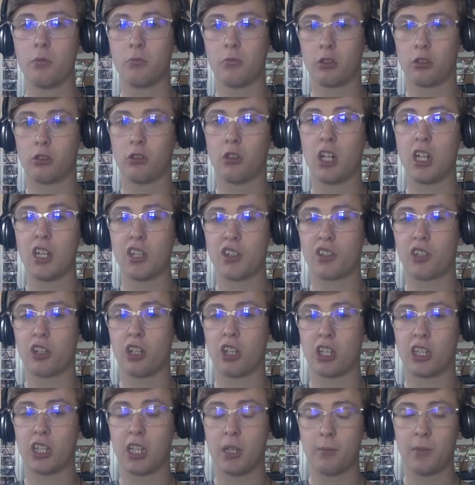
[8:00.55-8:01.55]
Maguire is
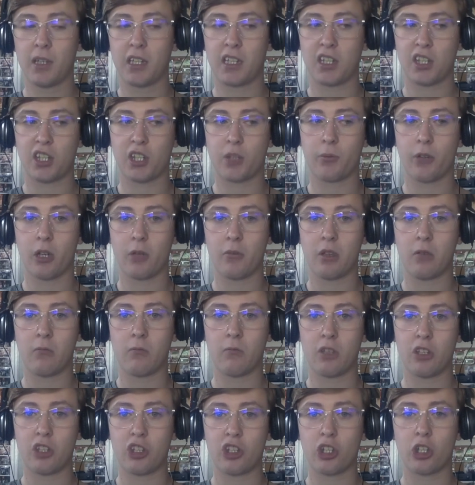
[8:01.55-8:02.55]
going to come back as Spider-Man,
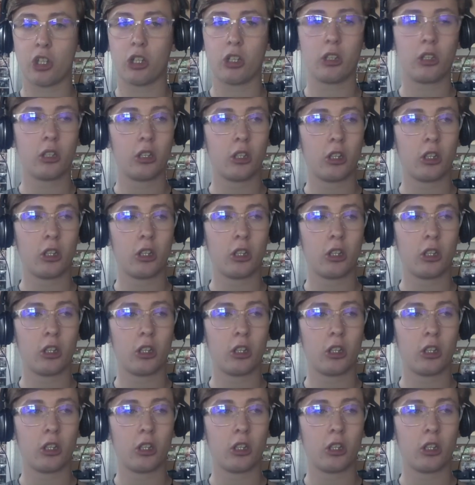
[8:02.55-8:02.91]
which